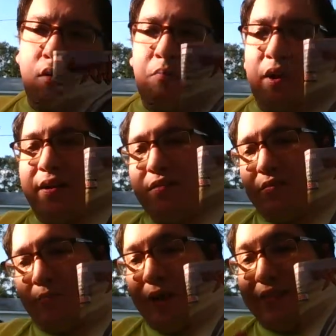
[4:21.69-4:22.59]
back
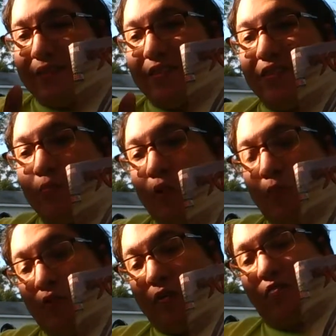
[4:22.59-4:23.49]
to this book
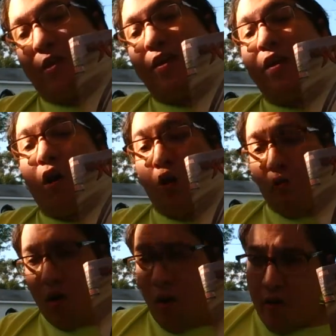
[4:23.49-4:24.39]
briefly.
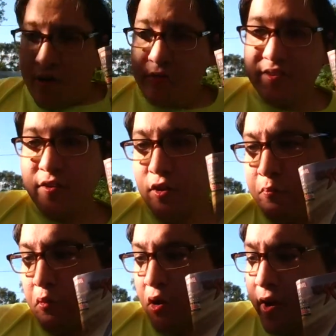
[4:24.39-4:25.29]
Overall, it was a
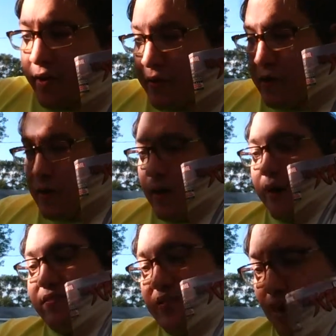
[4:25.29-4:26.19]
good book.
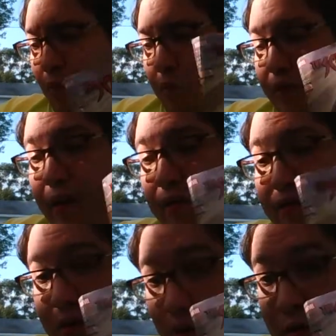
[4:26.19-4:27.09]
I still believe
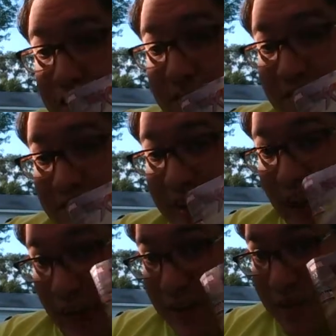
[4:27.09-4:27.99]
they're going to stick
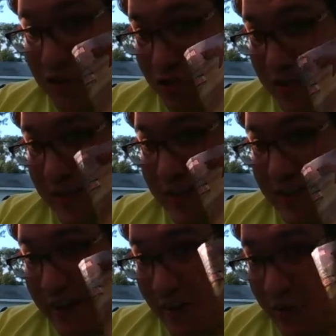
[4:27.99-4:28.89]
Angela in here